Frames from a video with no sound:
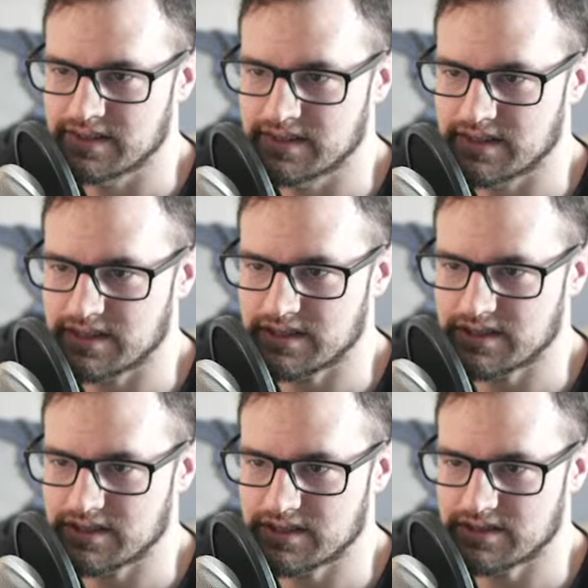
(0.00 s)

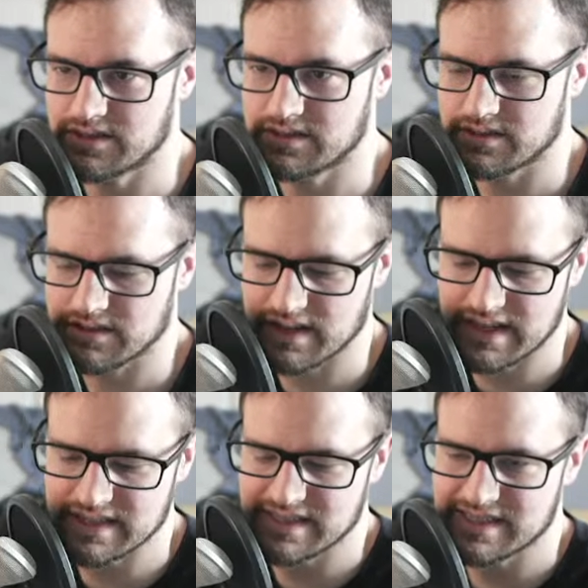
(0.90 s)
also
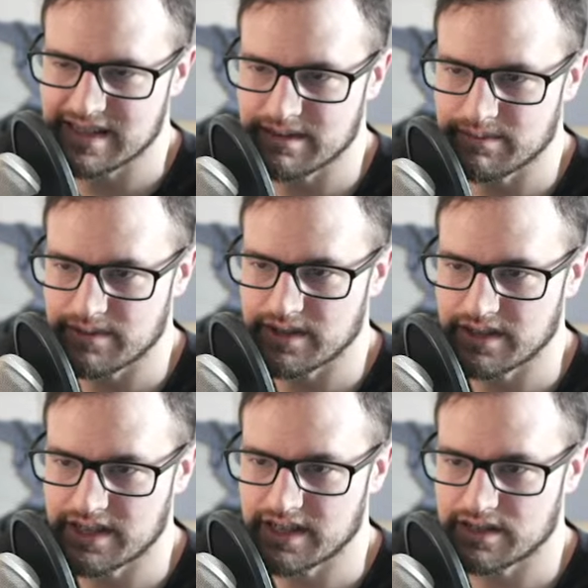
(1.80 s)
has some that
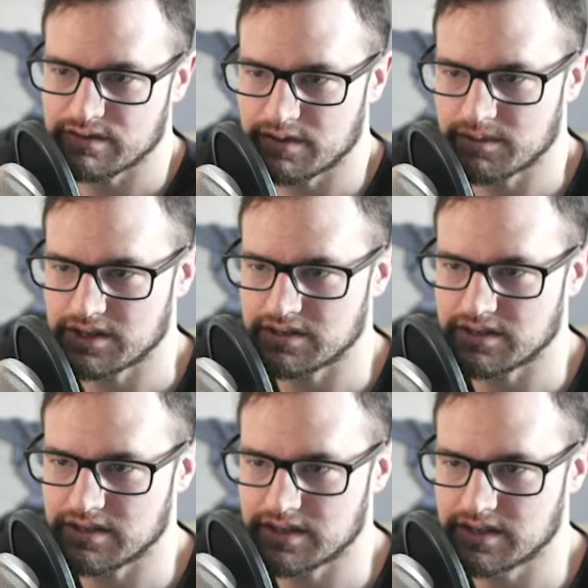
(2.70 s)
linger for much
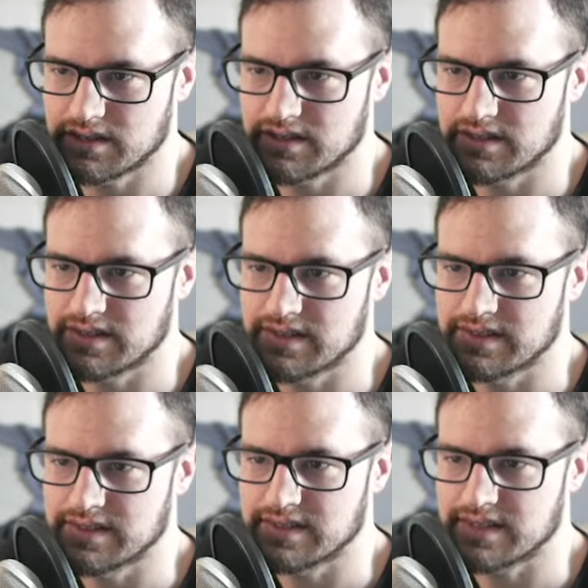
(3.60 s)
longer.
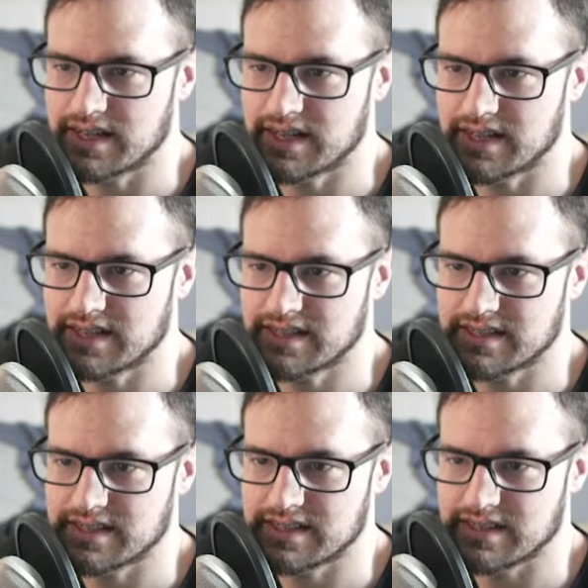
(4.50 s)

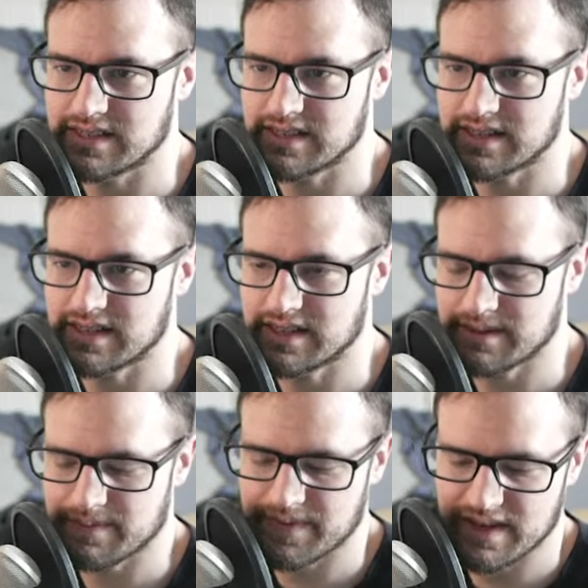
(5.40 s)
And
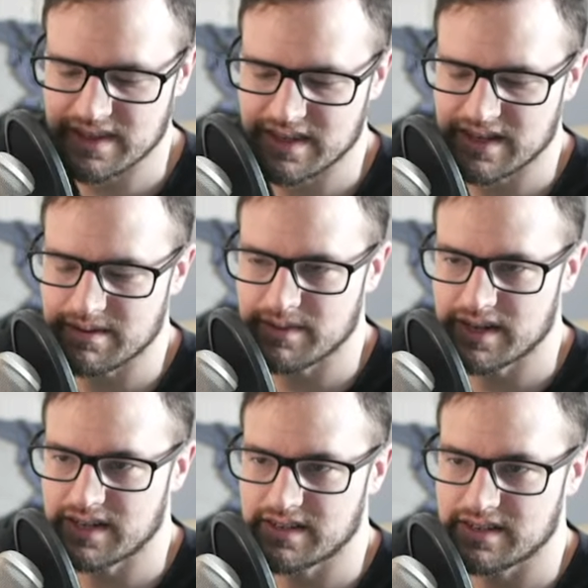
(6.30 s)
I think I
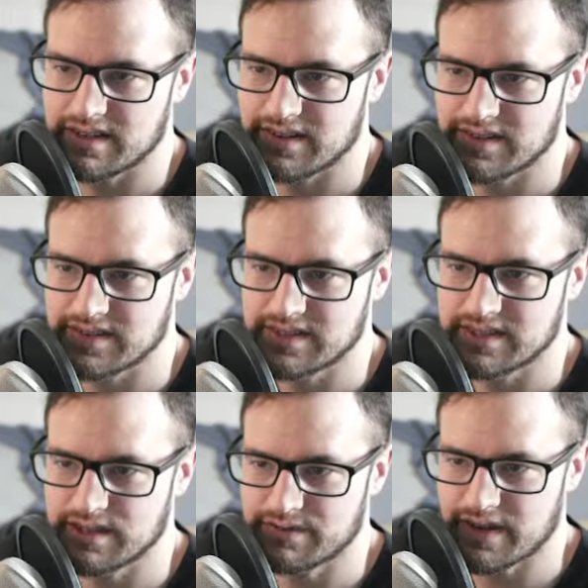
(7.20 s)
made
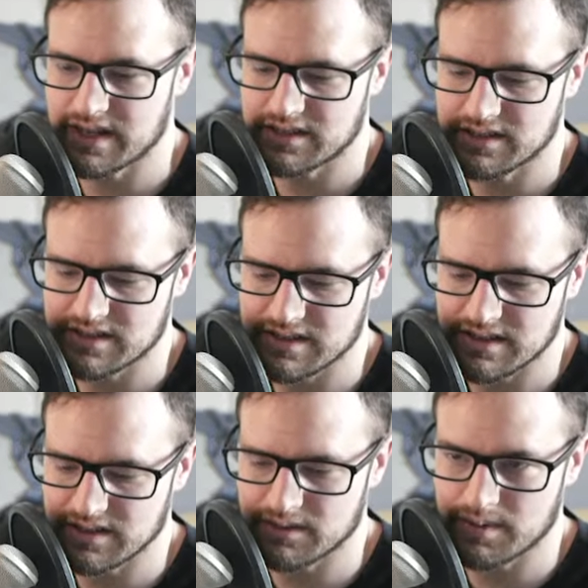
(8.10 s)
the fire just a
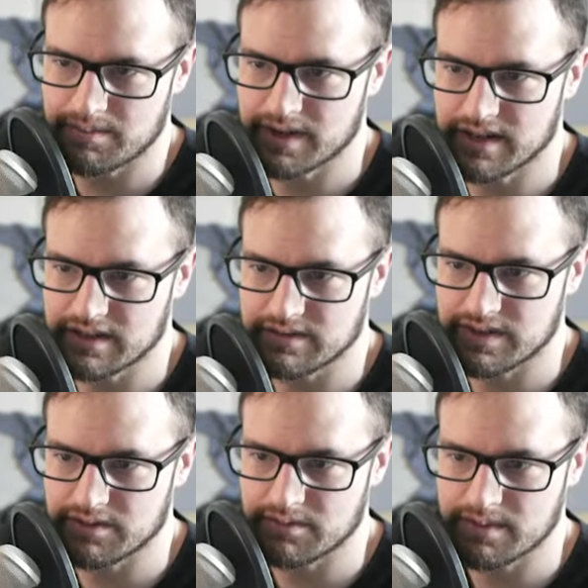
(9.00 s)
little bit bigger, if
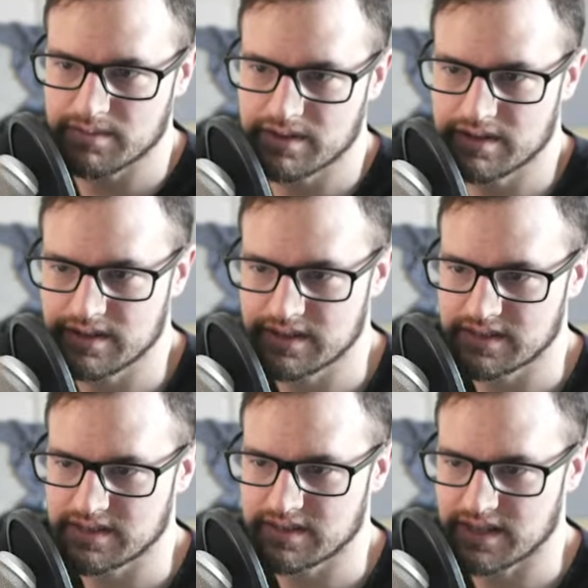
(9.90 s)
I remember.
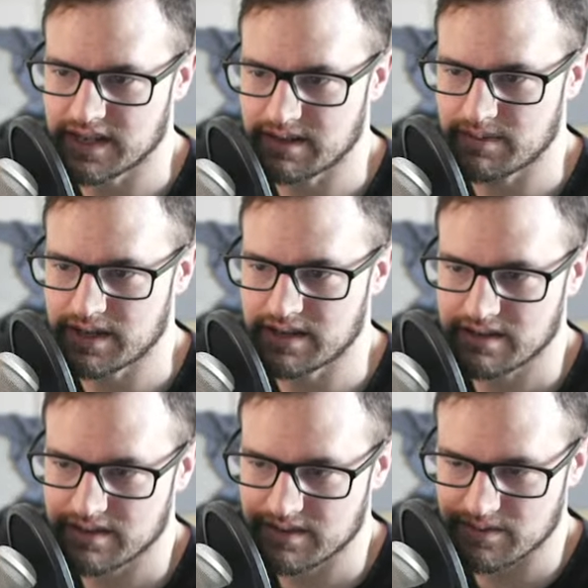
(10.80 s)
And I made
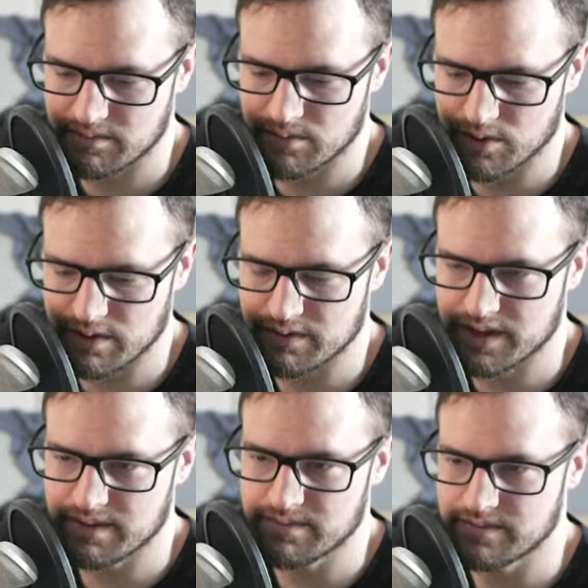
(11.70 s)
more of
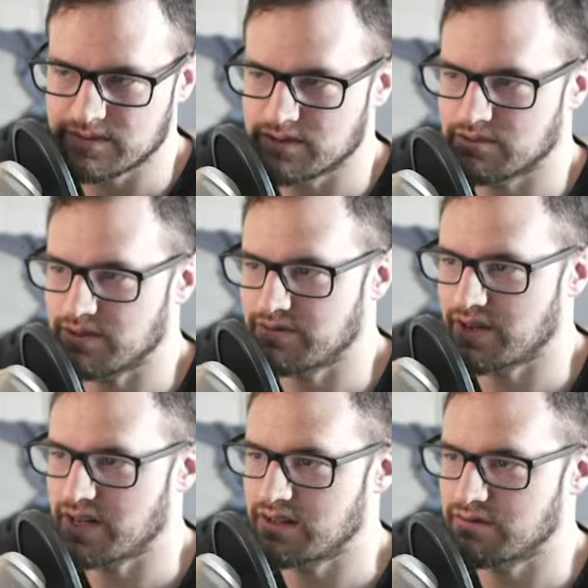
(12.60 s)
them,
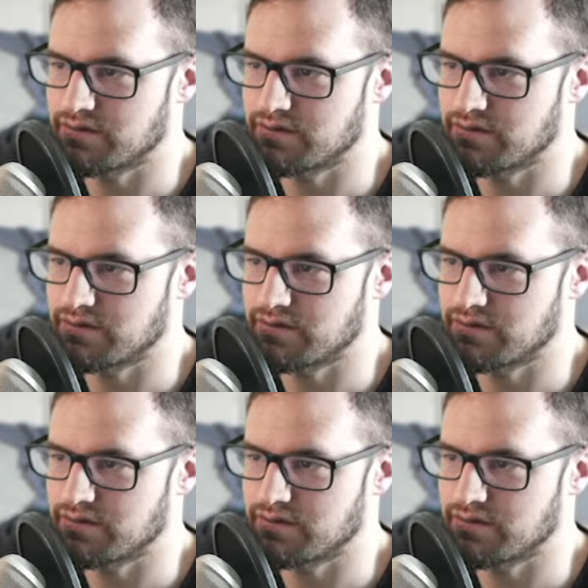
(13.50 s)
25.